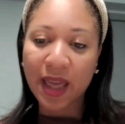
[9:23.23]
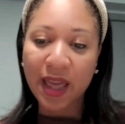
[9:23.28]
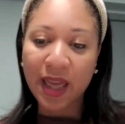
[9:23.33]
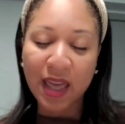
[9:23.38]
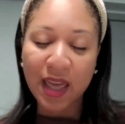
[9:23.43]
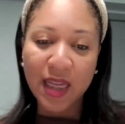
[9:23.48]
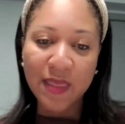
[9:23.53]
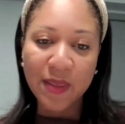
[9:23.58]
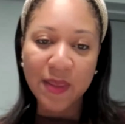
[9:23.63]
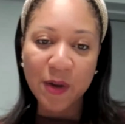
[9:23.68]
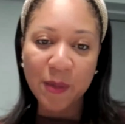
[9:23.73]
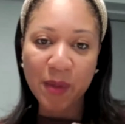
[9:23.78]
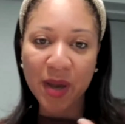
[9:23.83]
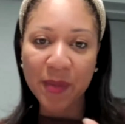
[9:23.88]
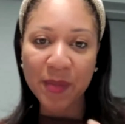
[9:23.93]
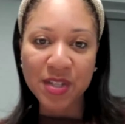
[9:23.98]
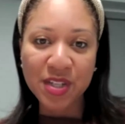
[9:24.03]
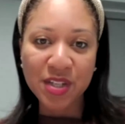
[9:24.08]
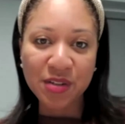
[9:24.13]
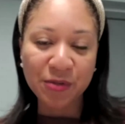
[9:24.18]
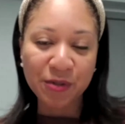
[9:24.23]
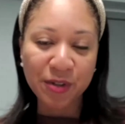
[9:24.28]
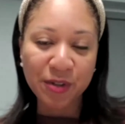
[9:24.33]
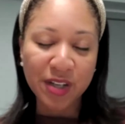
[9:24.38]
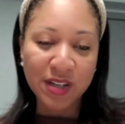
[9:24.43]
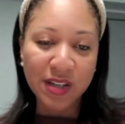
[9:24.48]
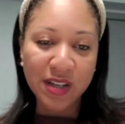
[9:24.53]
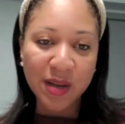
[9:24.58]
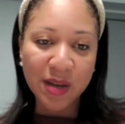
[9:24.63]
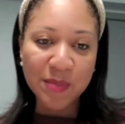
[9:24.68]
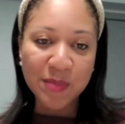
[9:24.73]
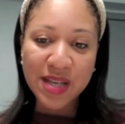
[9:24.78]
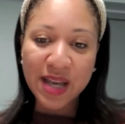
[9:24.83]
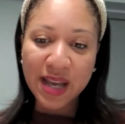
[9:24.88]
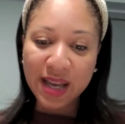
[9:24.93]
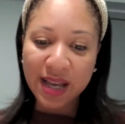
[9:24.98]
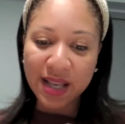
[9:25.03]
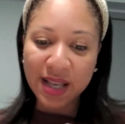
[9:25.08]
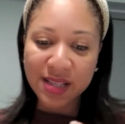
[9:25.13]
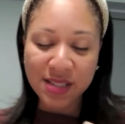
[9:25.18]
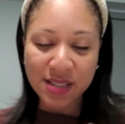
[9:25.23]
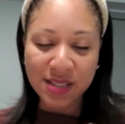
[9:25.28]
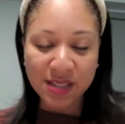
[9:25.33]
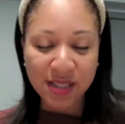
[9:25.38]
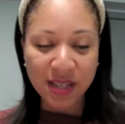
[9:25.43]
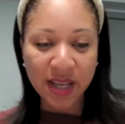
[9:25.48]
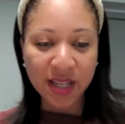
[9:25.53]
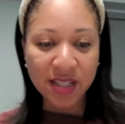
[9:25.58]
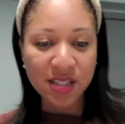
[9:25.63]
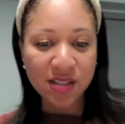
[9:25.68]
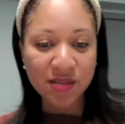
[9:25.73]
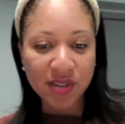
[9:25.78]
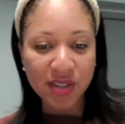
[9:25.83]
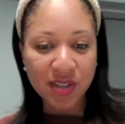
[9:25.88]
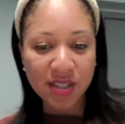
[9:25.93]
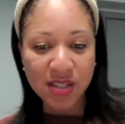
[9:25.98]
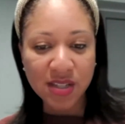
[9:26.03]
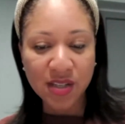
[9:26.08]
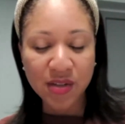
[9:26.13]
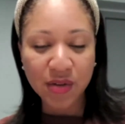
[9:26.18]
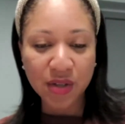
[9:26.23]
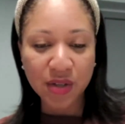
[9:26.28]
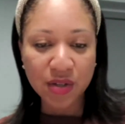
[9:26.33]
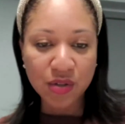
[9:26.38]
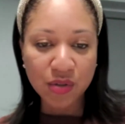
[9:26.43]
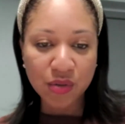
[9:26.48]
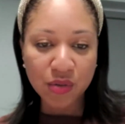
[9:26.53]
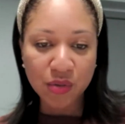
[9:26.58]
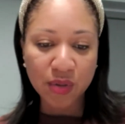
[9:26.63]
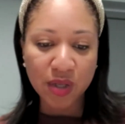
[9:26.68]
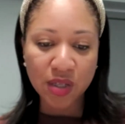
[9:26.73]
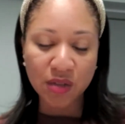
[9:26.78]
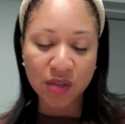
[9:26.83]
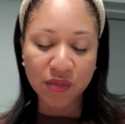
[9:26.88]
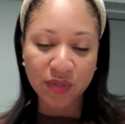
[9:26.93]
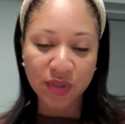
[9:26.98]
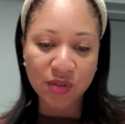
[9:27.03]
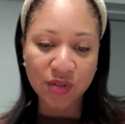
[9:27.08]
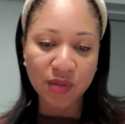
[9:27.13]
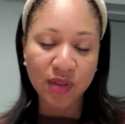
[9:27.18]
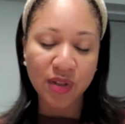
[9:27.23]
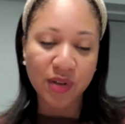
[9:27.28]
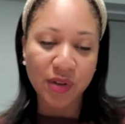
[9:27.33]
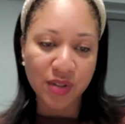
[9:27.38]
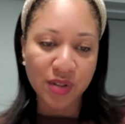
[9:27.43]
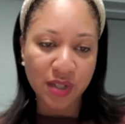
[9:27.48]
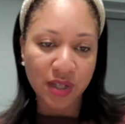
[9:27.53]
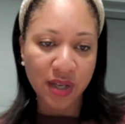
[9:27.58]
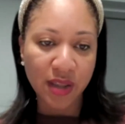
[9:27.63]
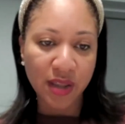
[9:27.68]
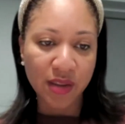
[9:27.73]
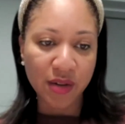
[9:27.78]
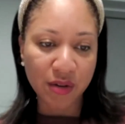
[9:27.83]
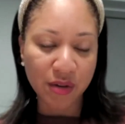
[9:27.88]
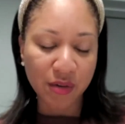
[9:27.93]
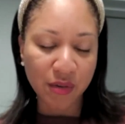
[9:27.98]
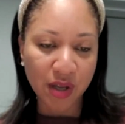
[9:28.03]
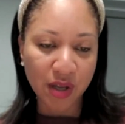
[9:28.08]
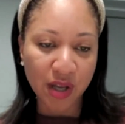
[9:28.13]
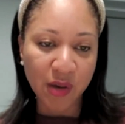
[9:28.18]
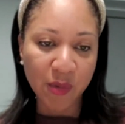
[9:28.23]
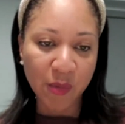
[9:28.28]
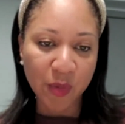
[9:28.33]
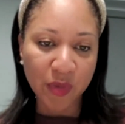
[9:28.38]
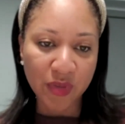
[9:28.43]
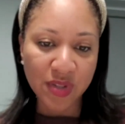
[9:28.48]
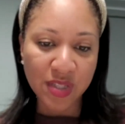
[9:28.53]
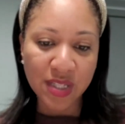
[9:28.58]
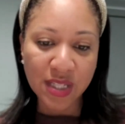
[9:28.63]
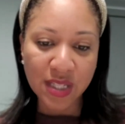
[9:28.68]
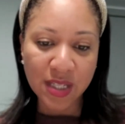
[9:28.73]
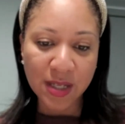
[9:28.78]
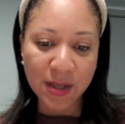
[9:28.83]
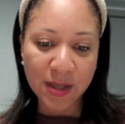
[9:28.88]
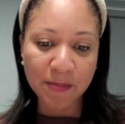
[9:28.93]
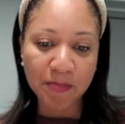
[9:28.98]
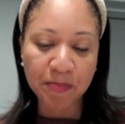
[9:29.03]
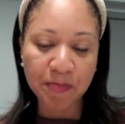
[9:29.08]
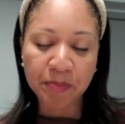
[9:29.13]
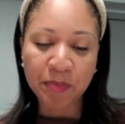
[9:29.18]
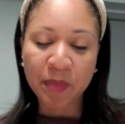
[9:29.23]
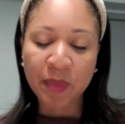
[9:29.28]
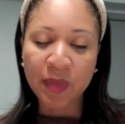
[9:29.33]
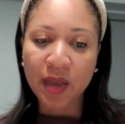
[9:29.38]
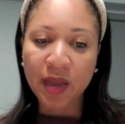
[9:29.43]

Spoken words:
And there might be different tasks and activities that you can do individually or together with a team.